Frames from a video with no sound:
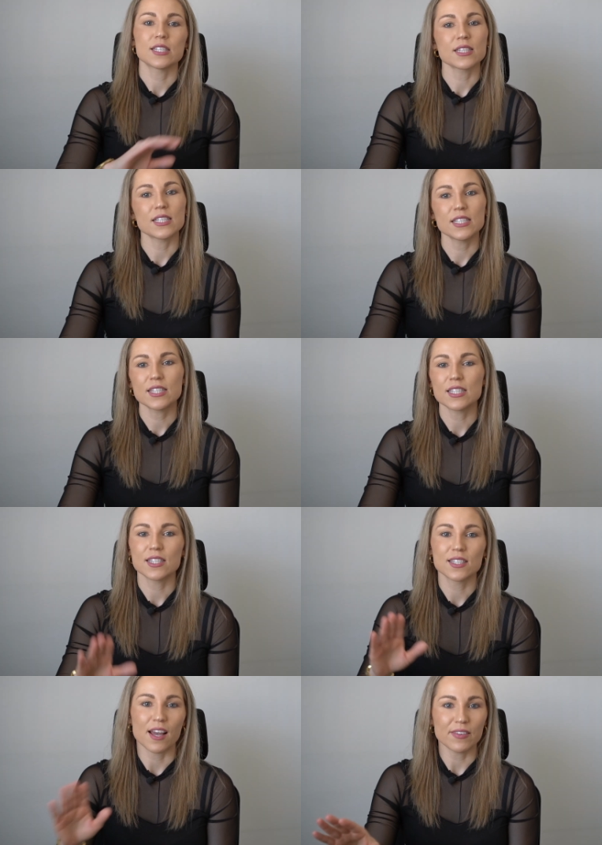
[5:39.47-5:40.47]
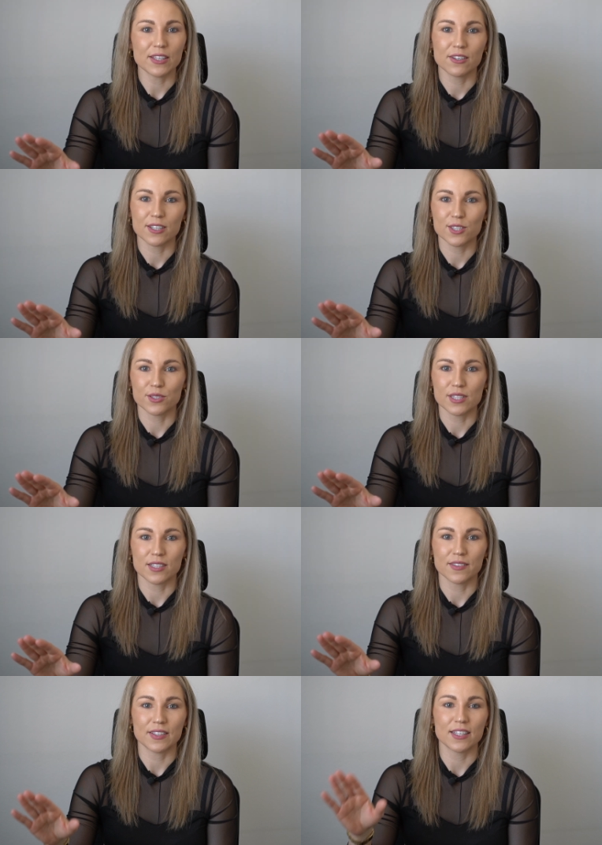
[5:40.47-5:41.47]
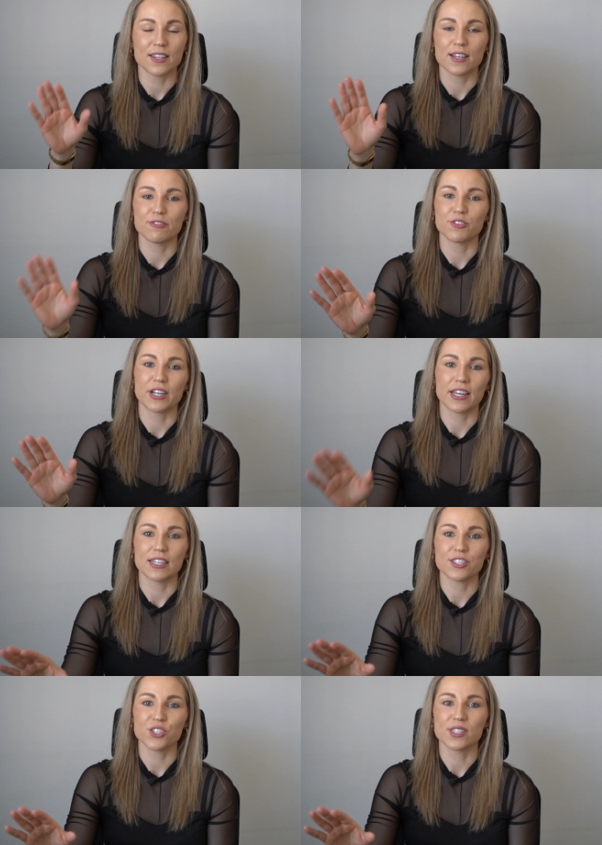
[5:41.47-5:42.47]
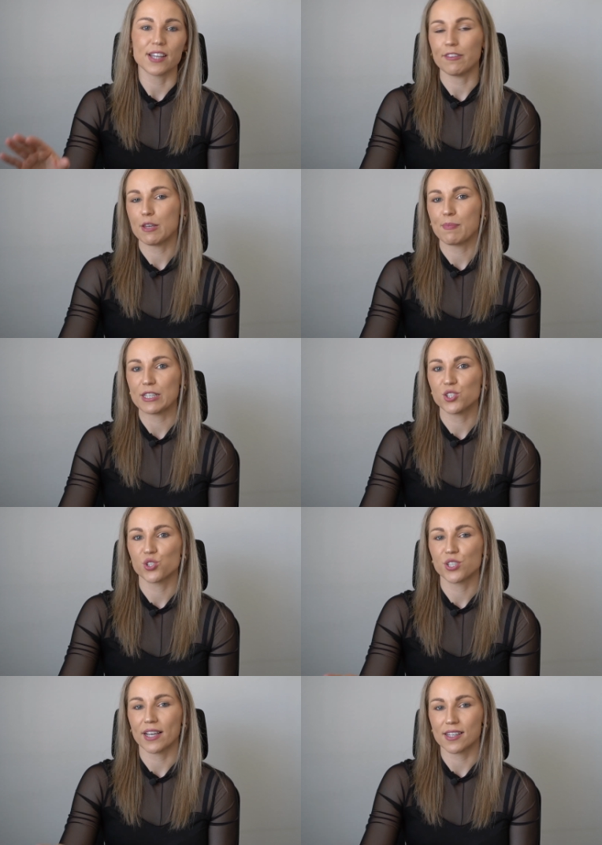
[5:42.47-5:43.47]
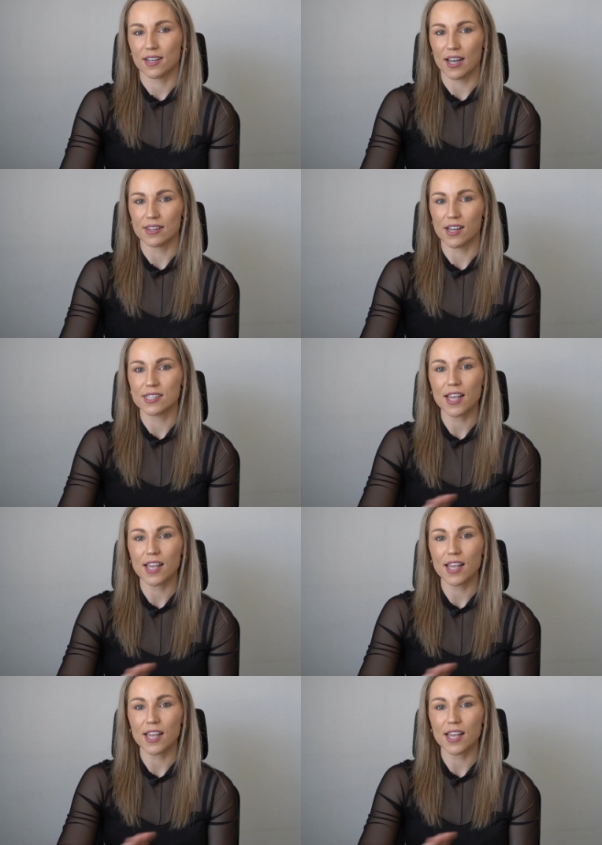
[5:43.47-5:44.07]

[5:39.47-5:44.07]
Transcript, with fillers: This list is definitely not exhaustive here. Therefore, again, it's just definitely best to check the guidelines